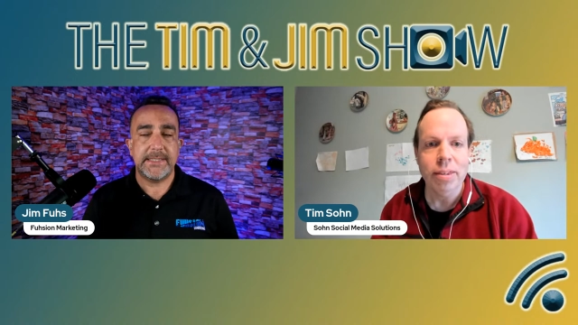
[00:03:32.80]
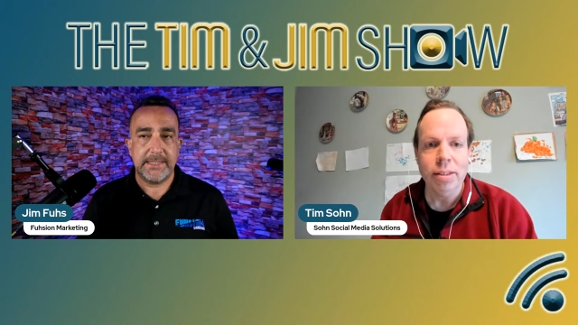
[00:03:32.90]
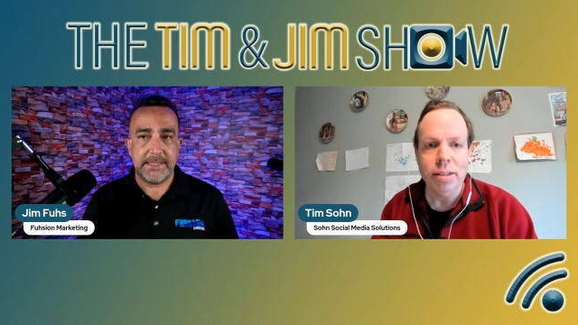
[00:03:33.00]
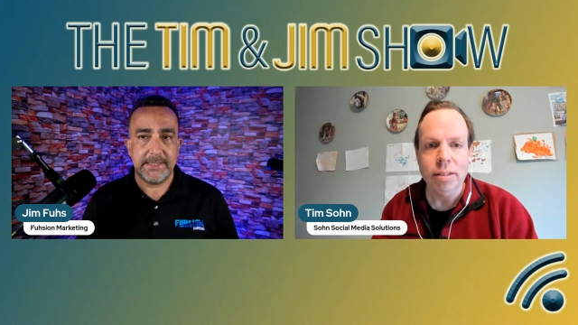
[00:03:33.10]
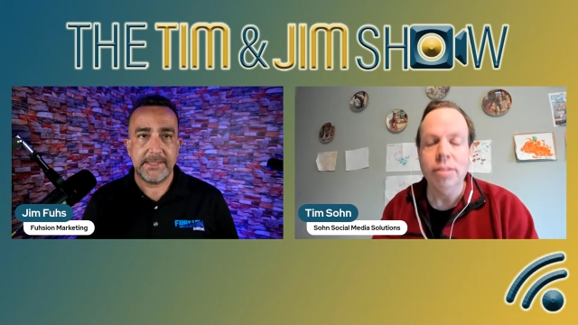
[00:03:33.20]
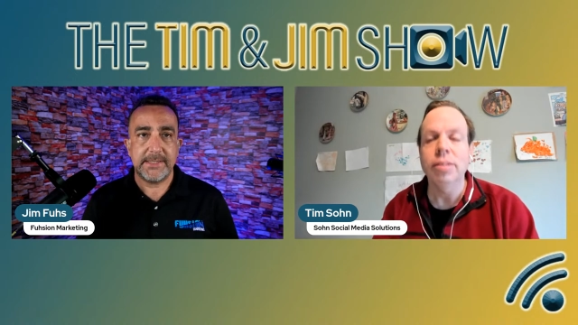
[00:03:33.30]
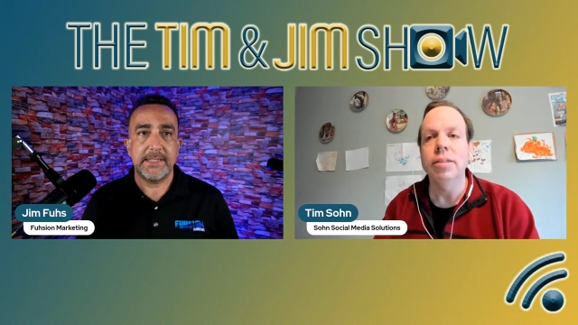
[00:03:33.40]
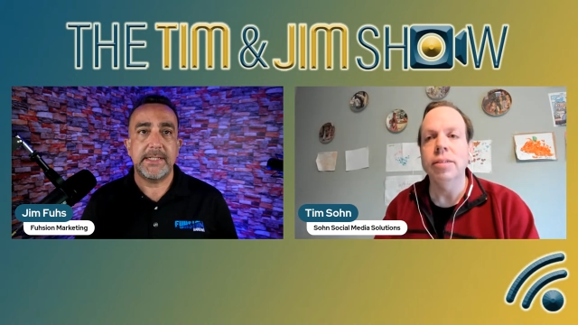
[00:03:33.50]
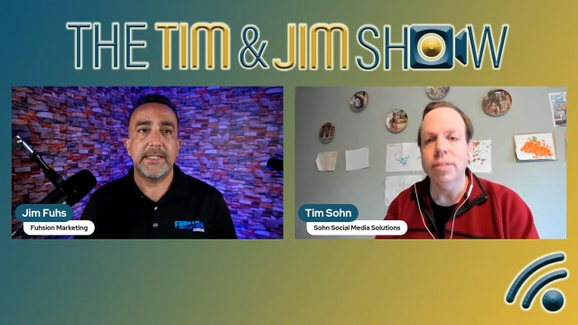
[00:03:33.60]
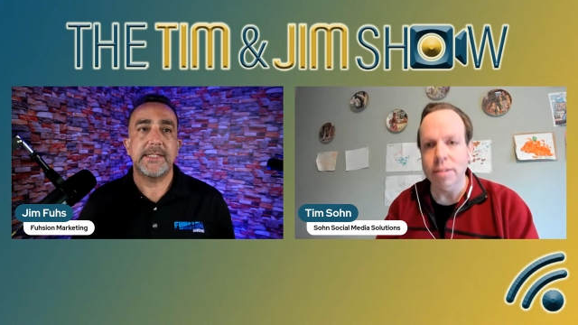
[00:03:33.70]
Speaker 1: it is.
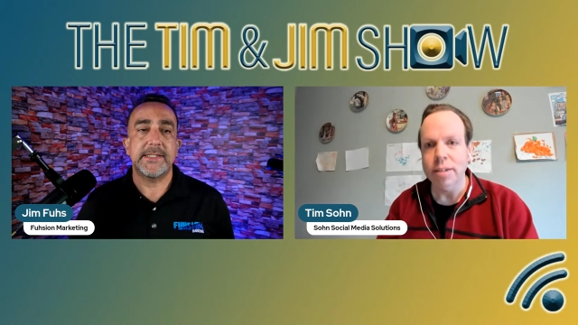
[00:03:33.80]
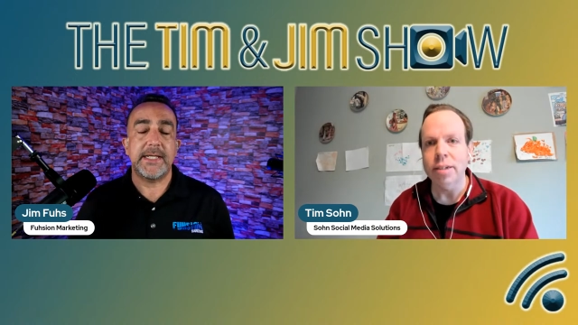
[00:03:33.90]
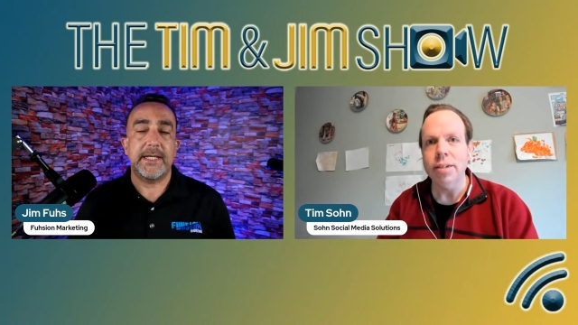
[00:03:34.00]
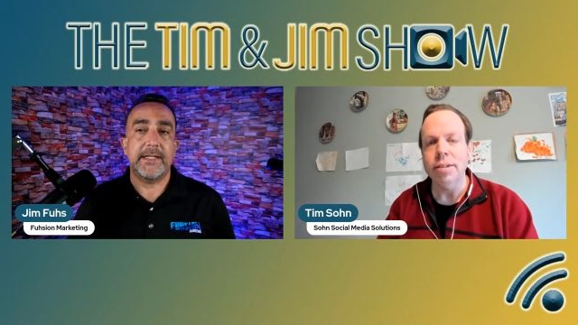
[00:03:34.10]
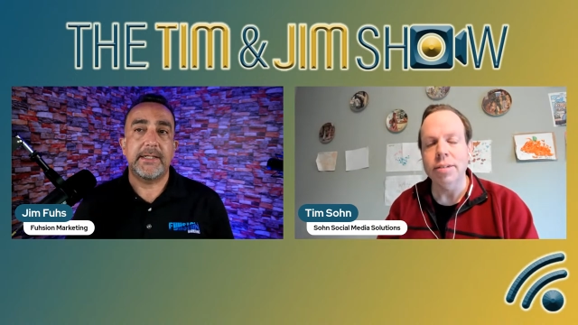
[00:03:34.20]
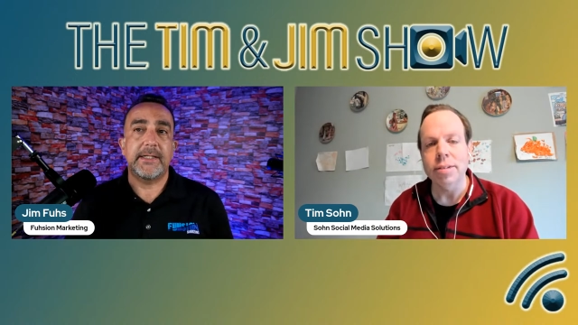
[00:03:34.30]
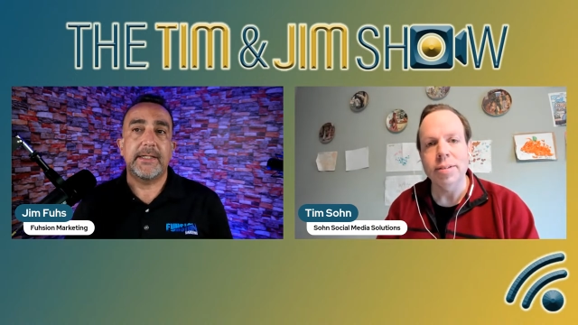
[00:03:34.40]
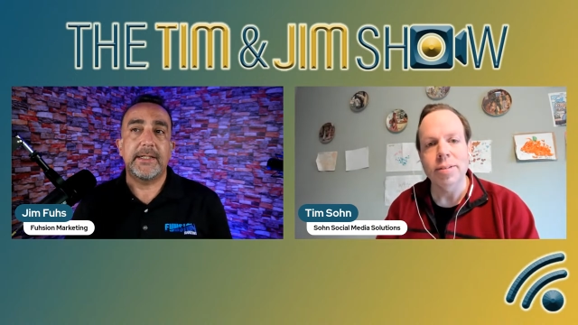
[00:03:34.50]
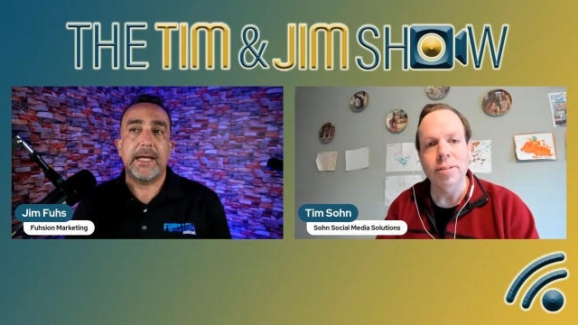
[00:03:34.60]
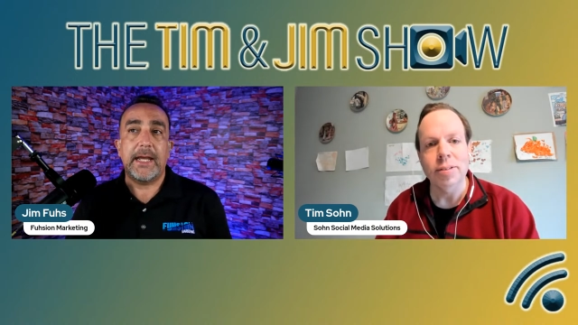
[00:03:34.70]
It is, and
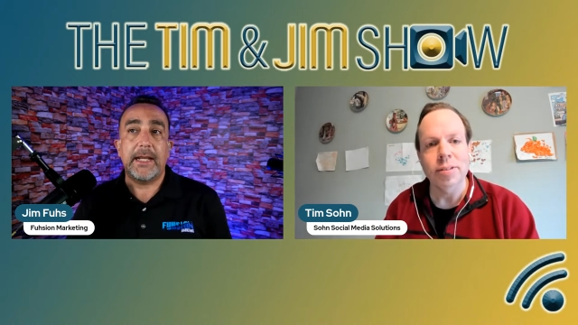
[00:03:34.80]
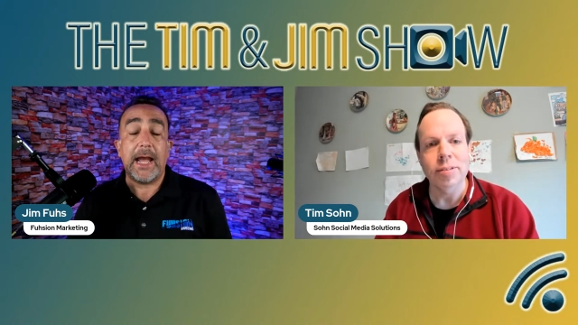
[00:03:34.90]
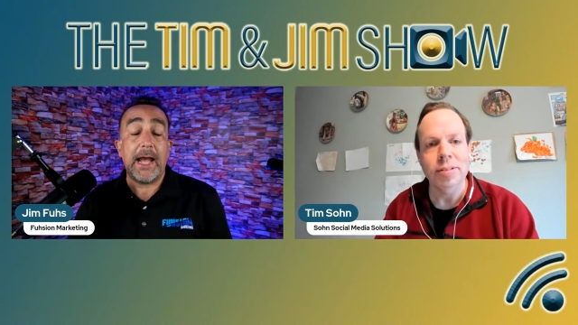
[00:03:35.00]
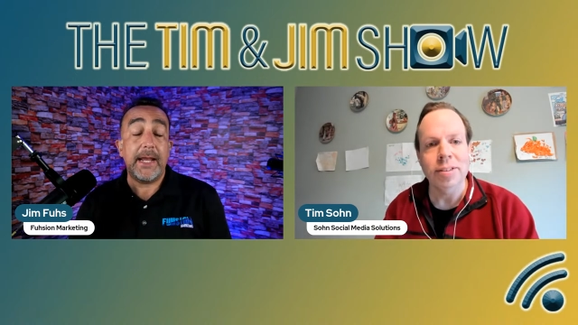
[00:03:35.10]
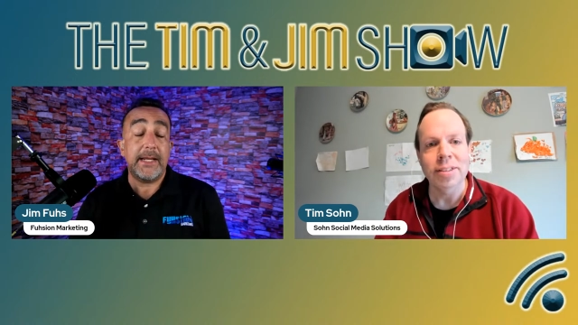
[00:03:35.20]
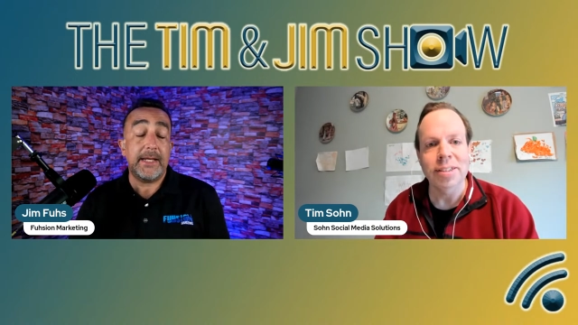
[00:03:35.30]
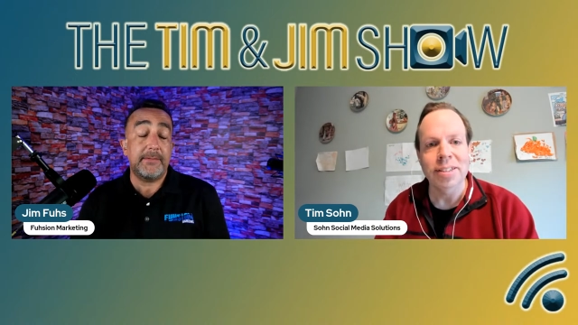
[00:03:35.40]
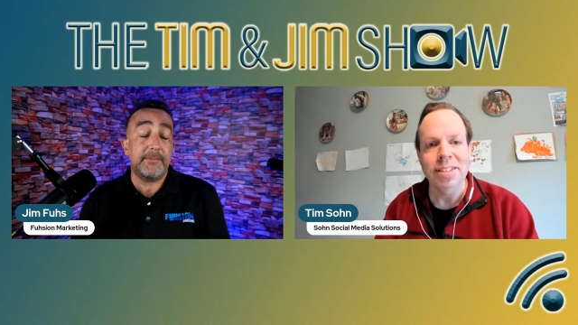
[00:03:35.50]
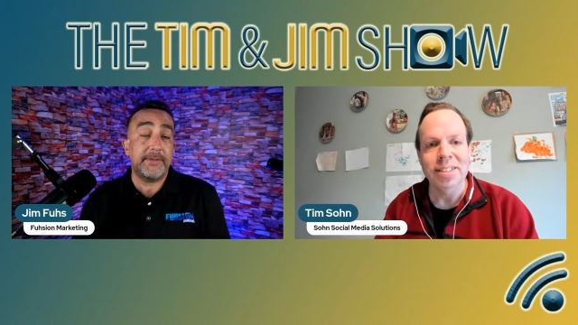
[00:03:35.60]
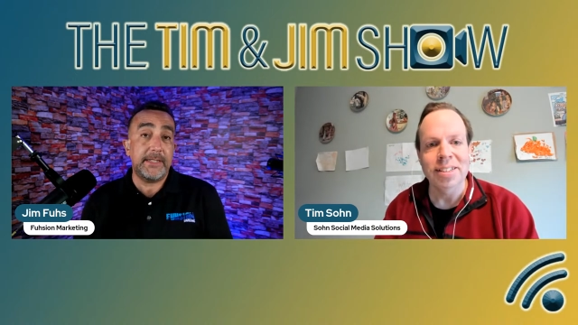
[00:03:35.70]
uh, I I
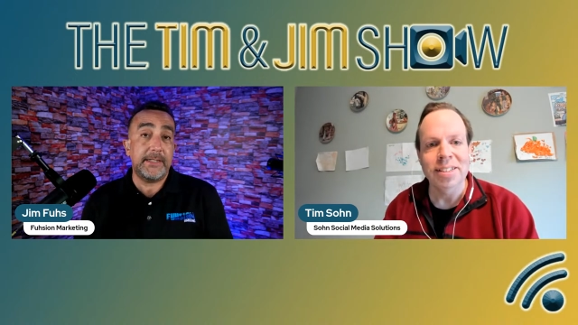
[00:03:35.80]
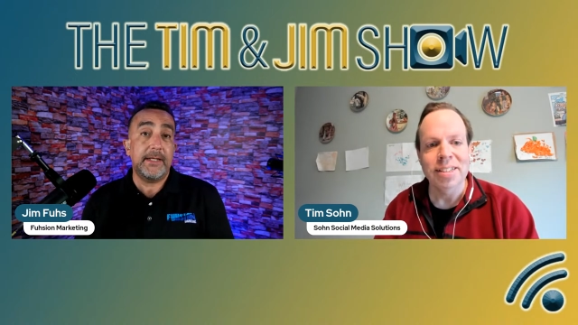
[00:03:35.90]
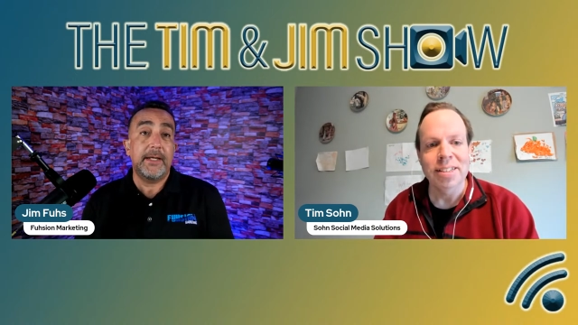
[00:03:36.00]
am the